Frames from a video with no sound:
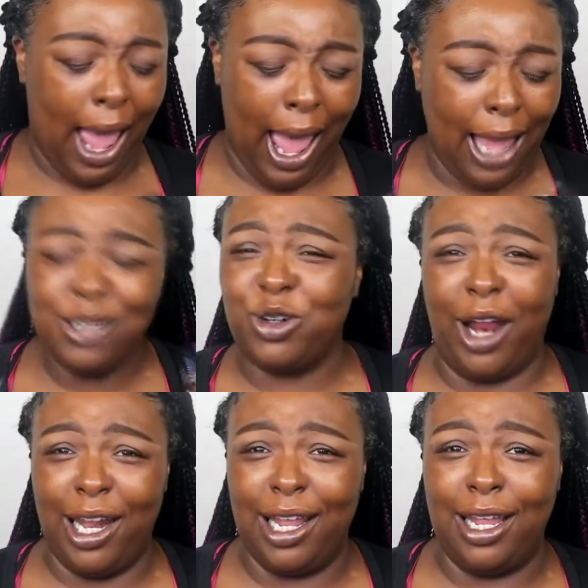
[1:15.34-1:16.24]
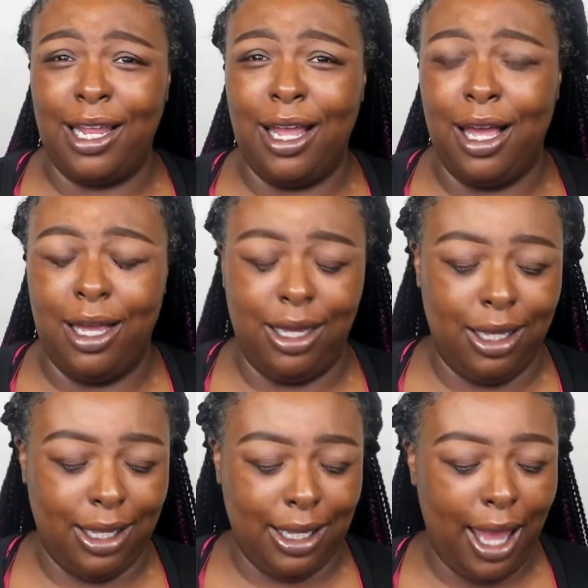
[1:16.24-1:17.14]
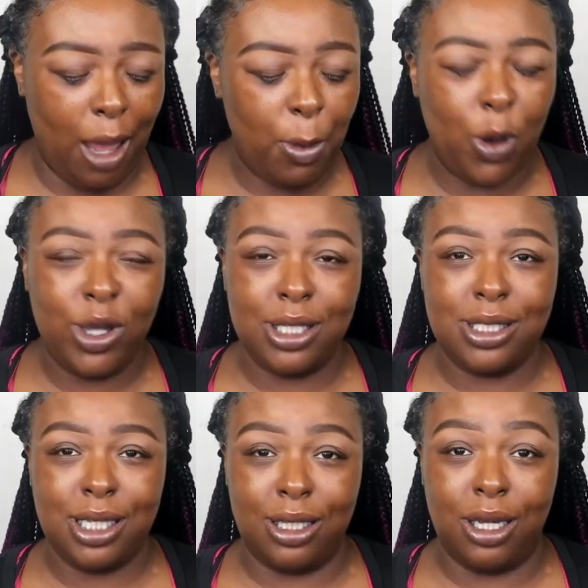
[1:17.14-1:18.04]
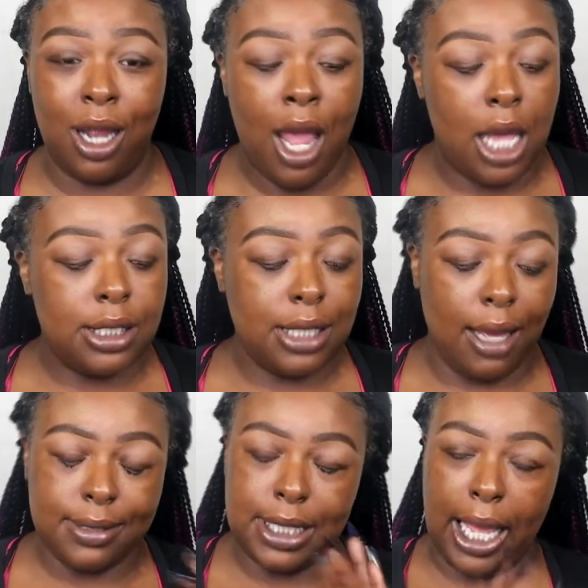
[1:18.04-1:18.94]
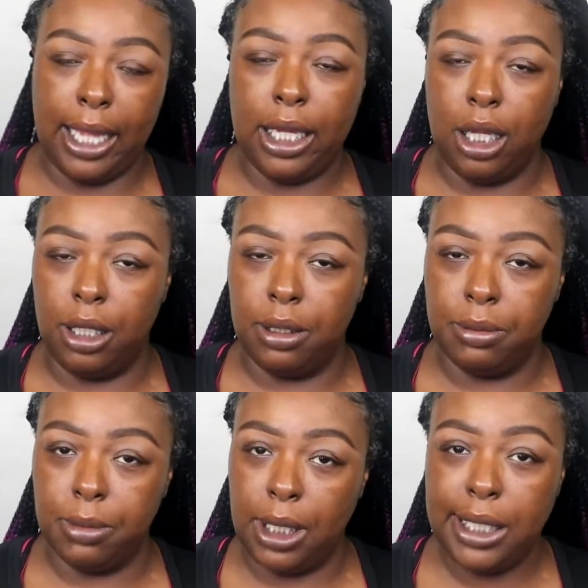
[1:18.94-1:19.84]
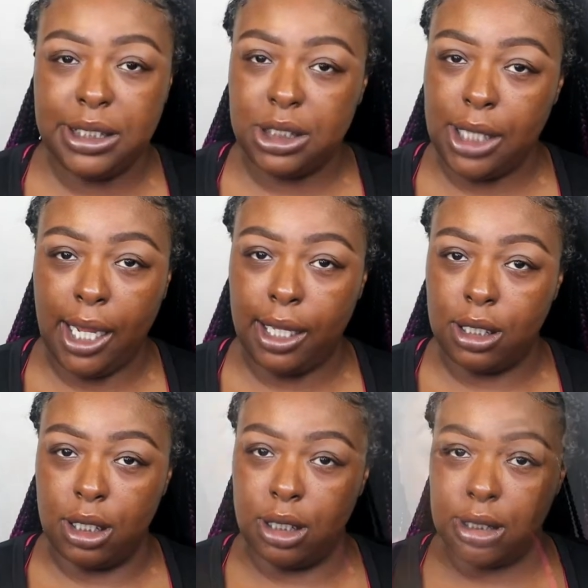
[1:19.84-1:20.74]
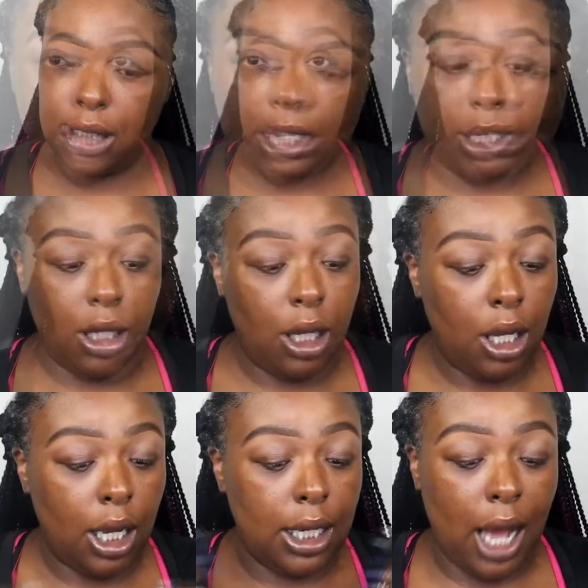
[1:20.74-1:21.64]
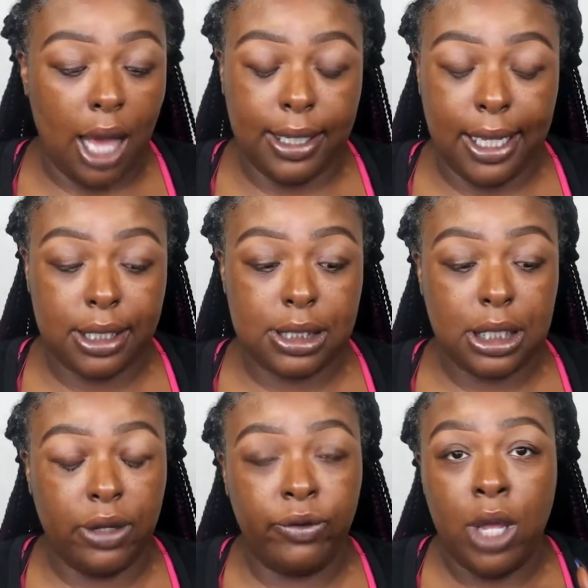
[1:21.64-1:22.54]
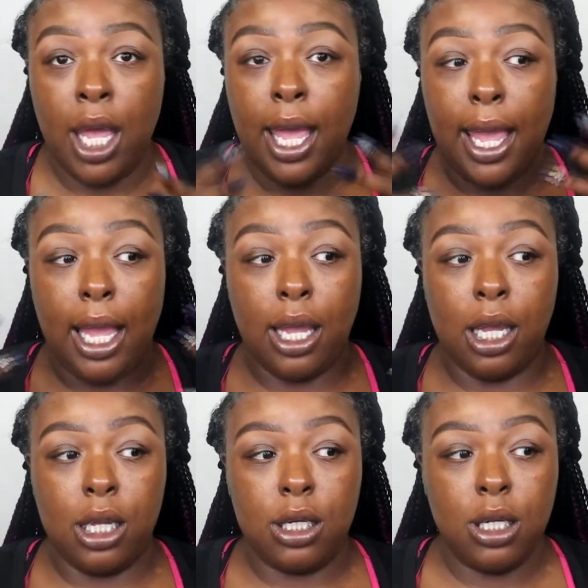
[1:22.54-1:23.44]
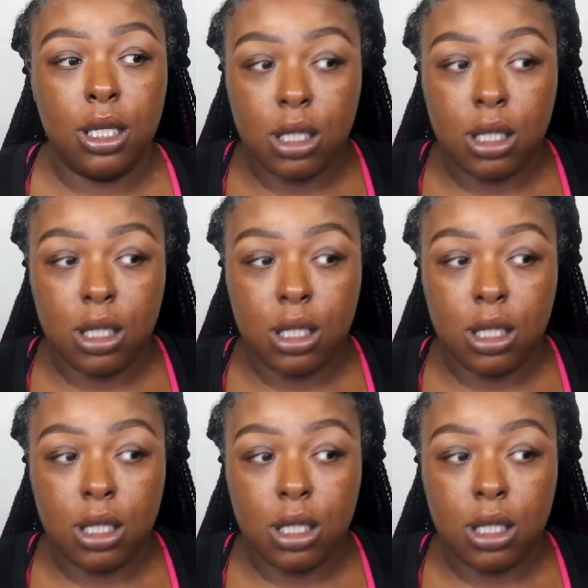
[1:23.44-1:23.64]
hydrating camo concealer. So I was like, let's check the skin out and all that good stuff and